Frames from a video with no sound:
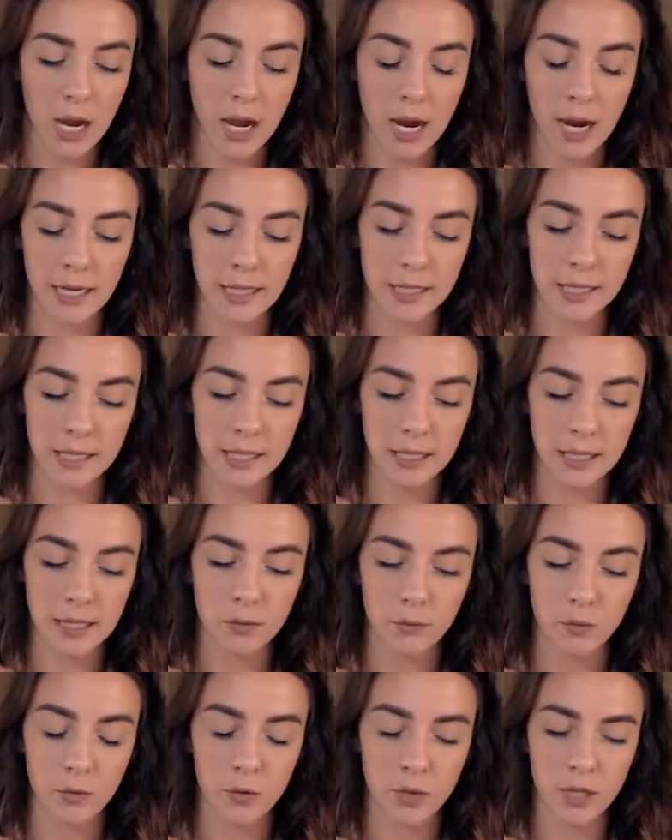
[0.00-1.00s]
I see
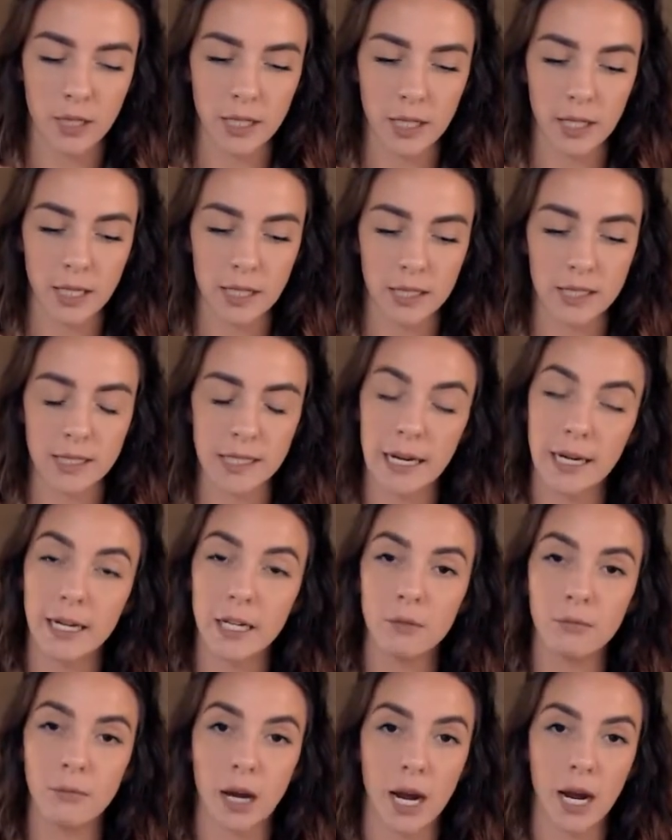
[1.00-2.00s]
them really
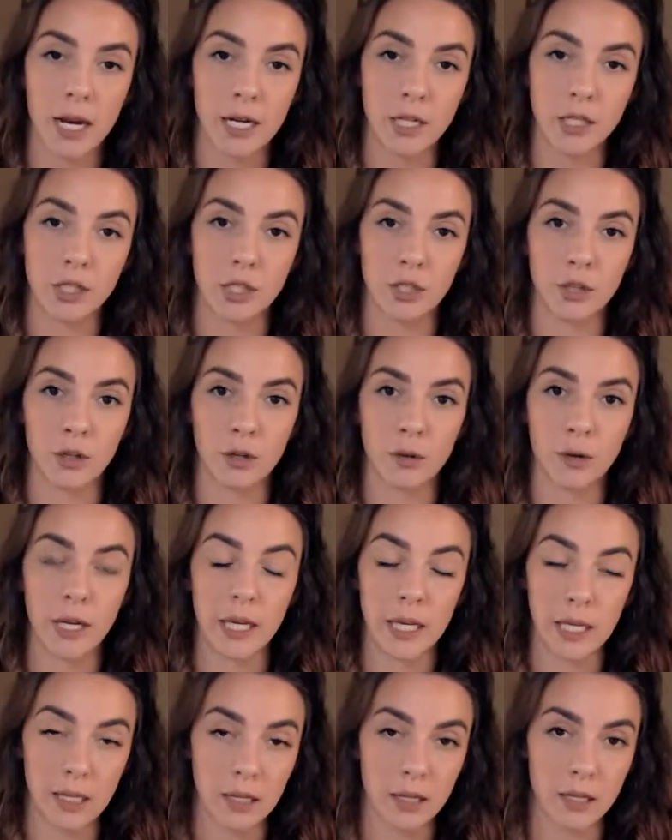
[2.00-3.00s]
standing behind you
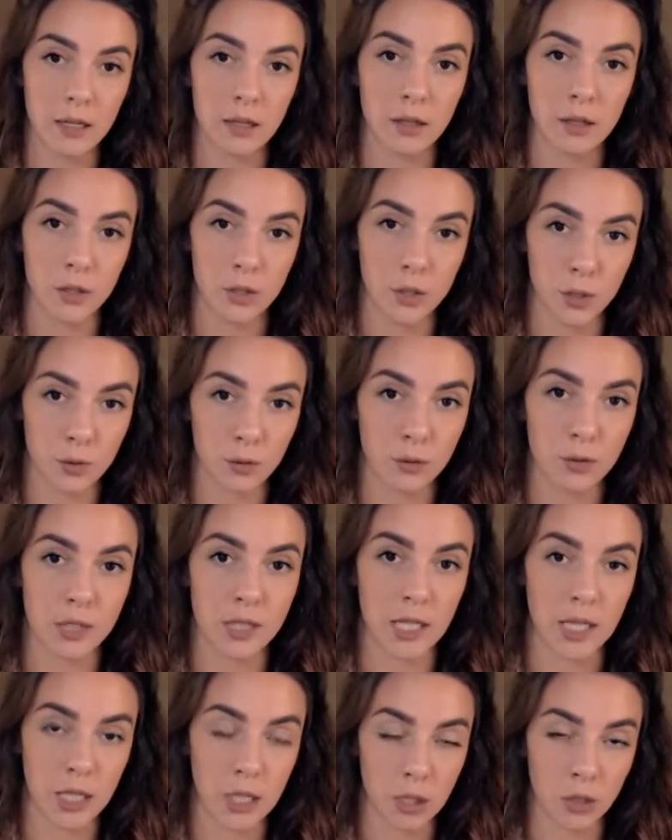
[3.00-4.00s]
in the truths
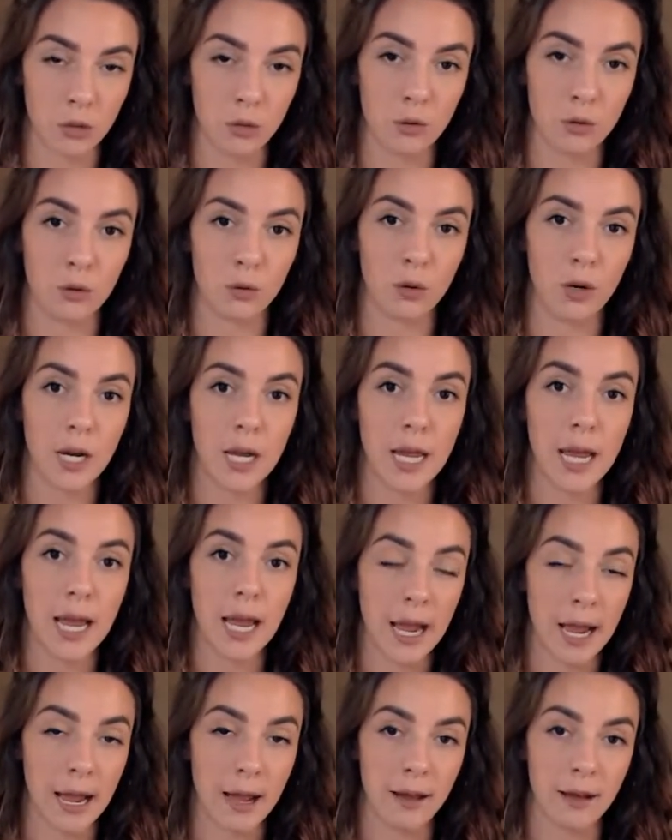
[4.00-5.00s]
that you
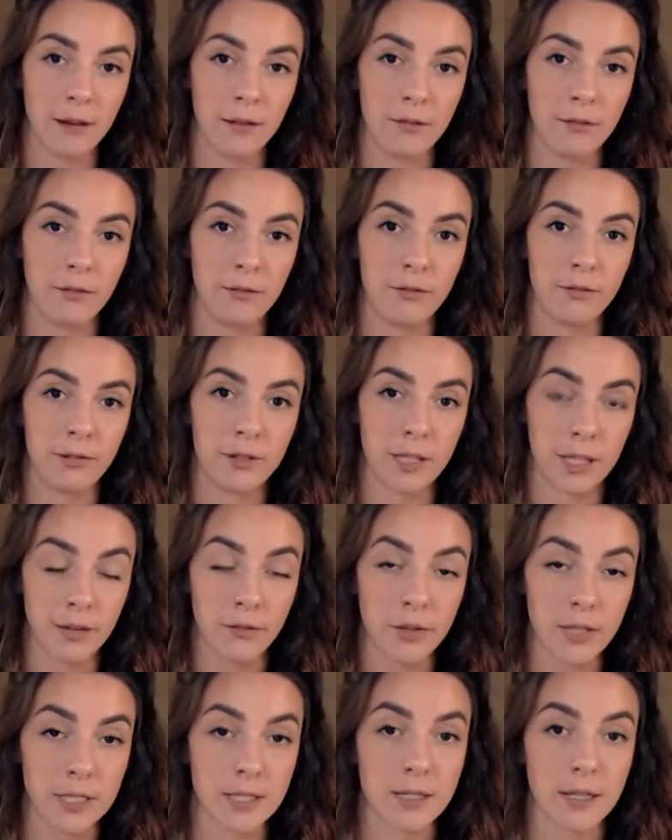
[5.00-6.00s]
have
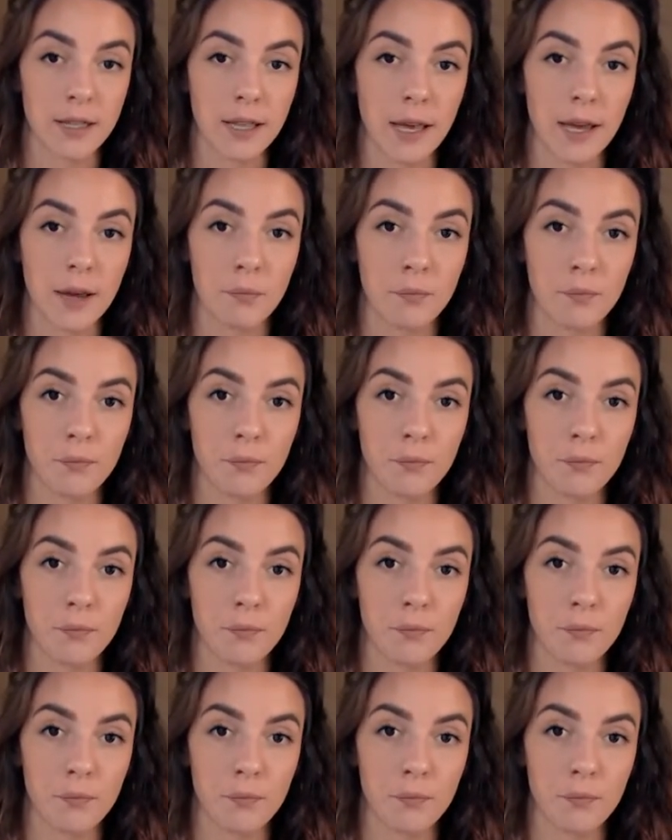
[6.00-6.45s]
given to them.